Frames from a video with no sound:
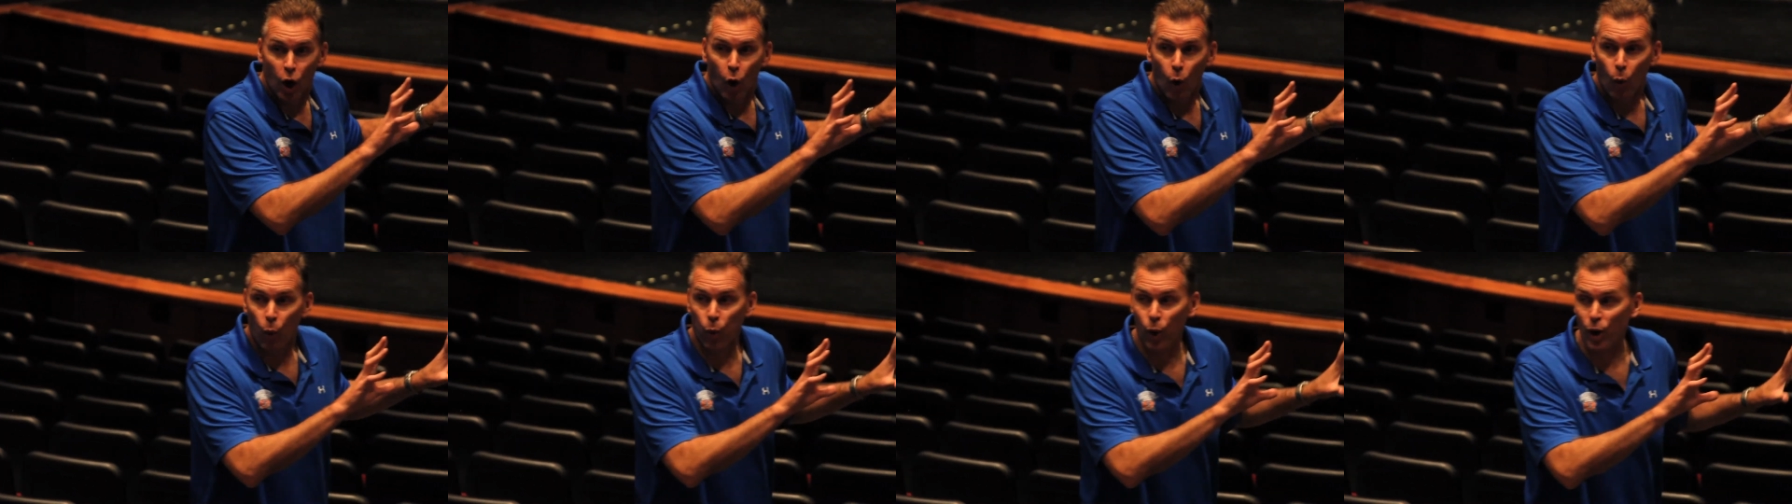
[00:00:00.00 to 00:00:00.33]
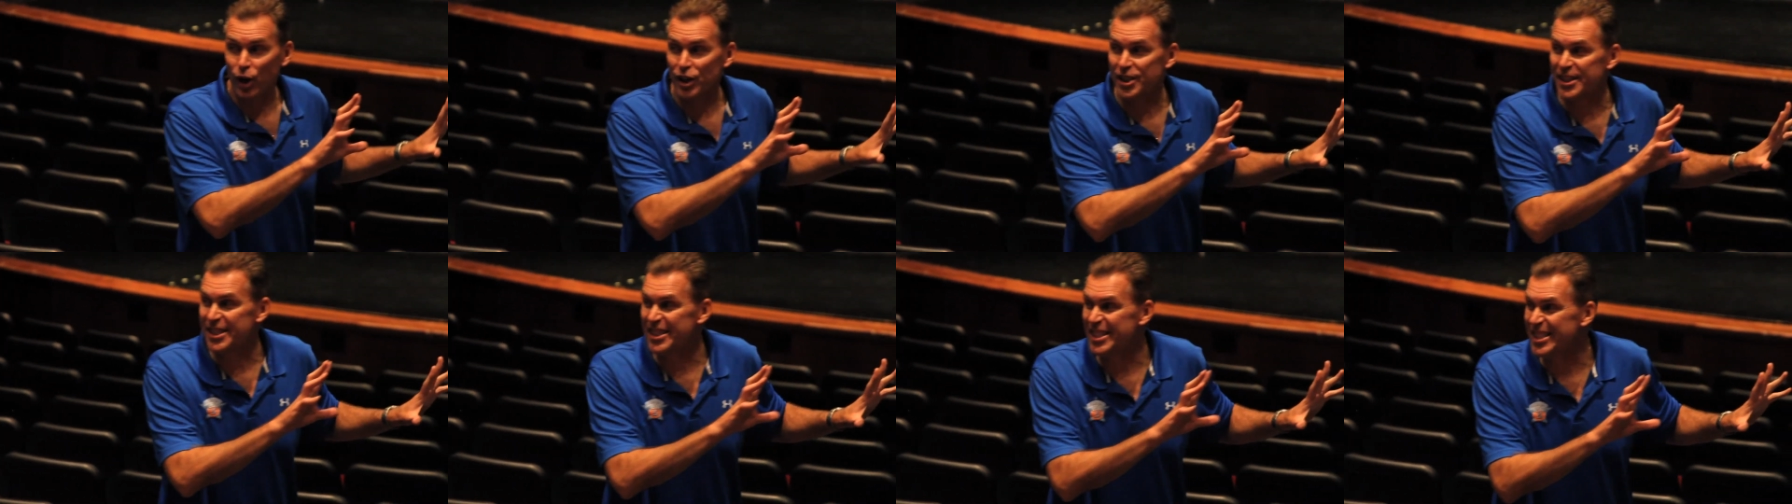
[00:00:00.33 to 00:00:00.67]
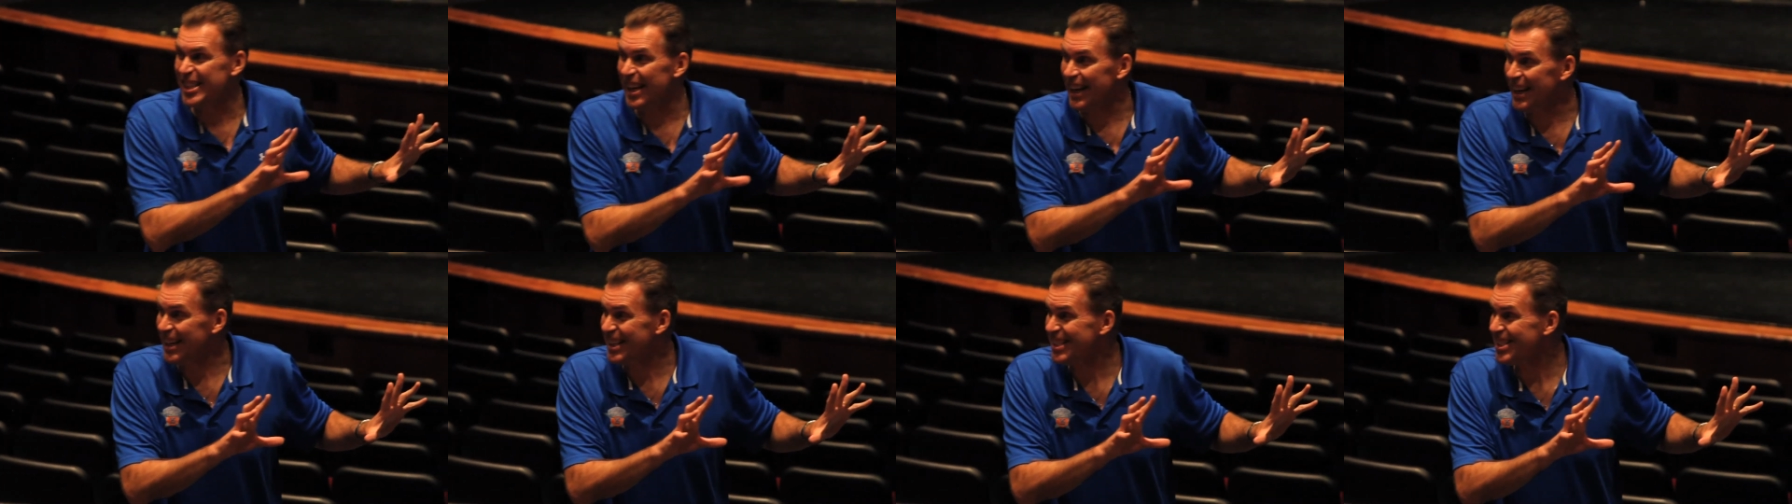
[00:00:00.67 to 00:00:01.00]
were
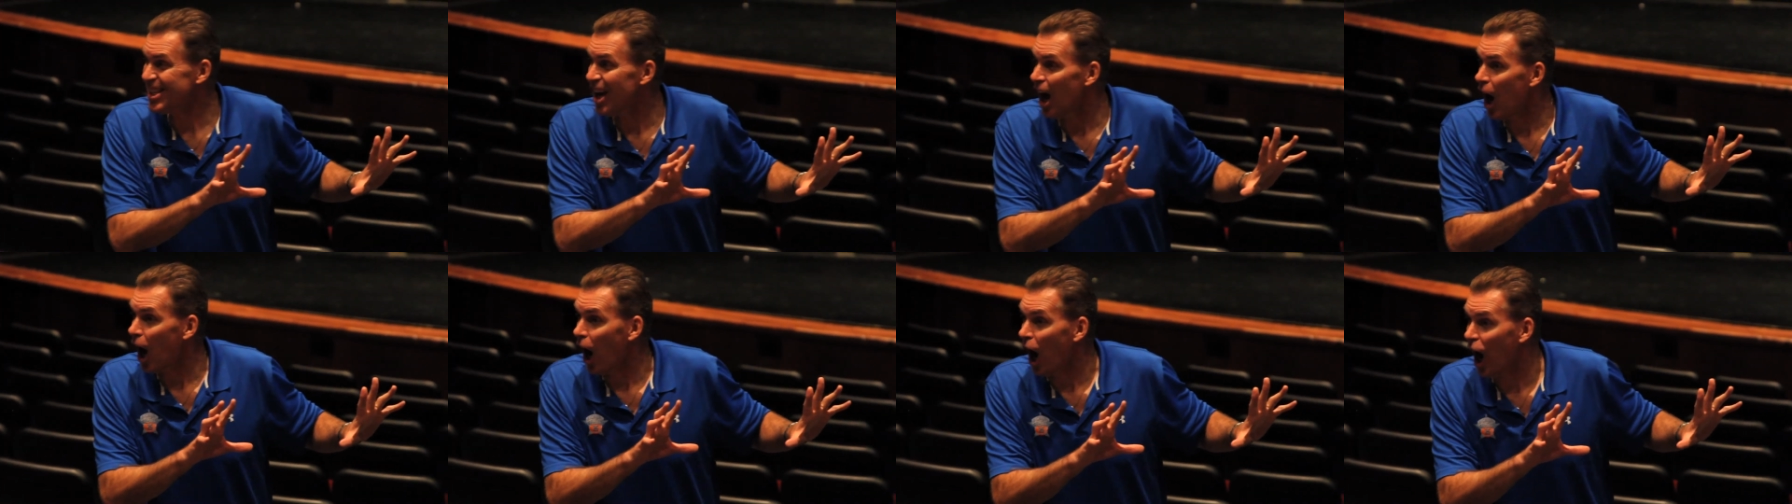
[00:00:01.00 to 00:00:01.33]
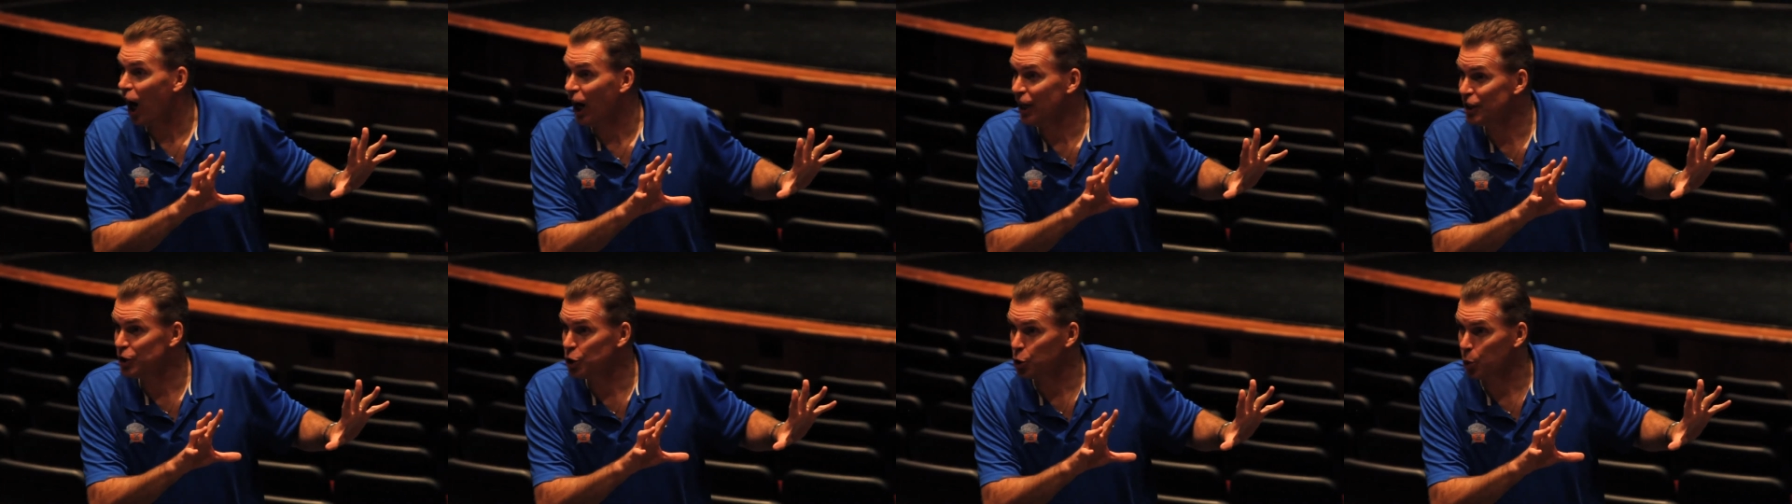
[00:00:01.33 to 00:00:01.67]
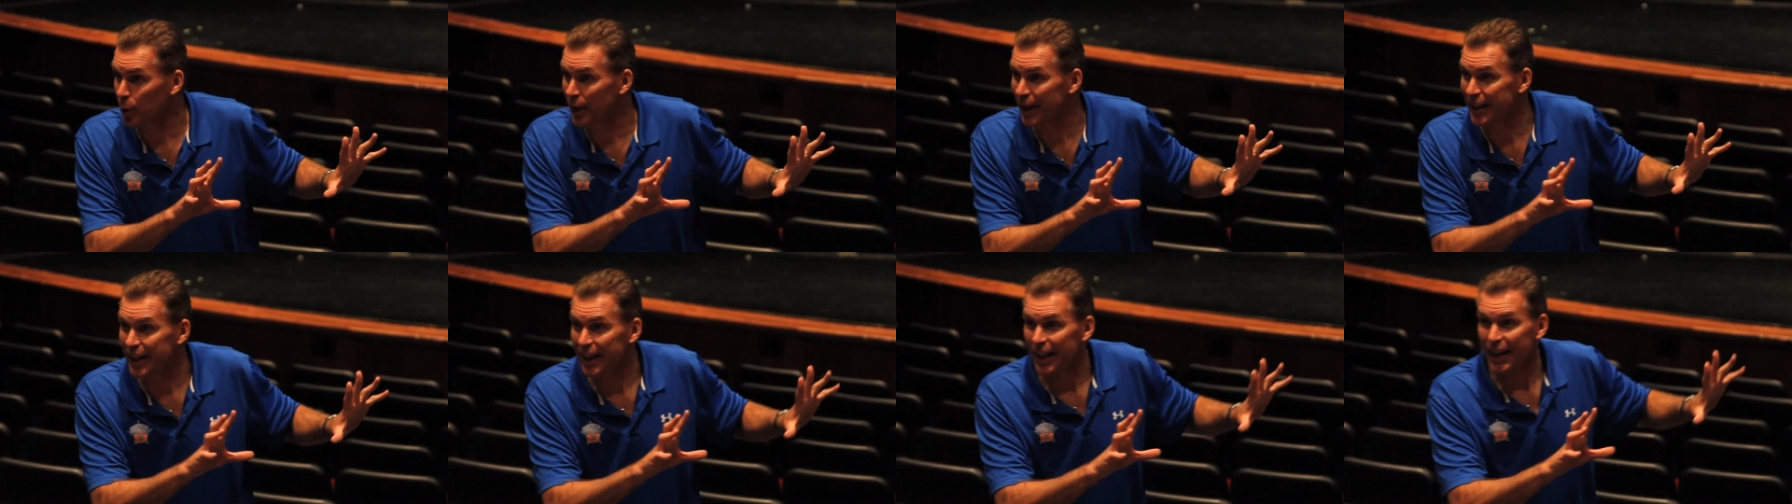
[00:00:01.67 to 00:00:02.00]

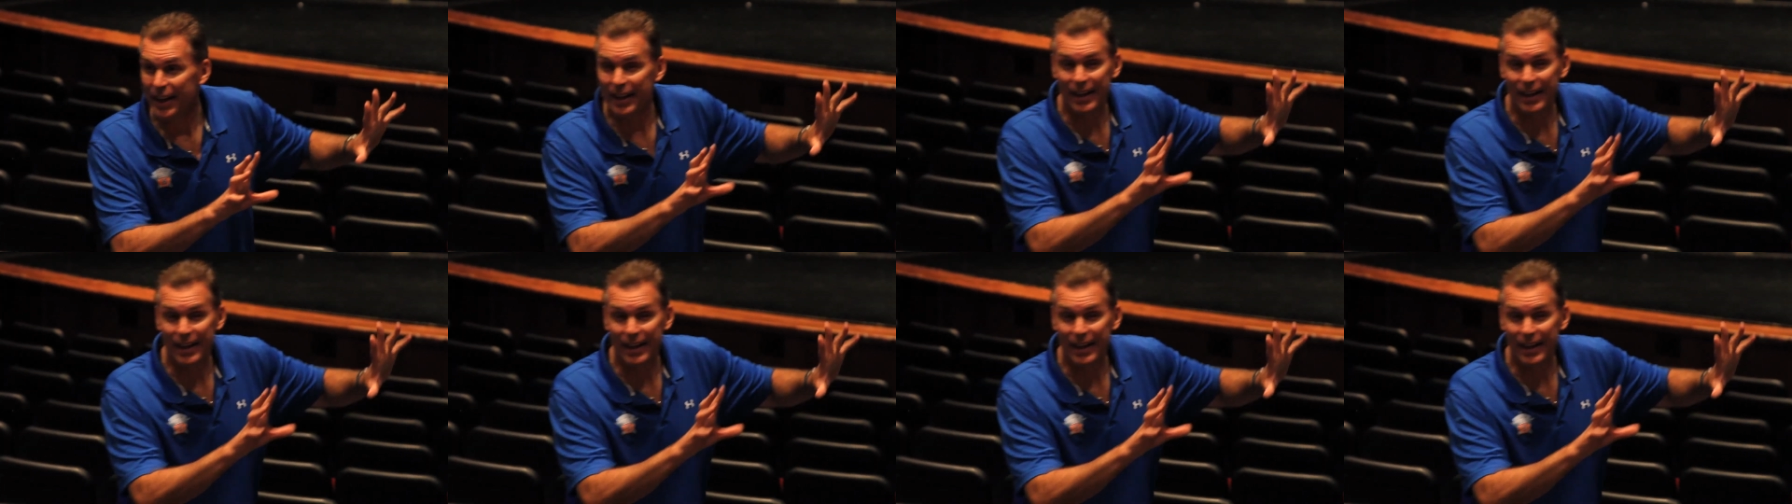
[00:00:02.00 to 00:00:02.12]
600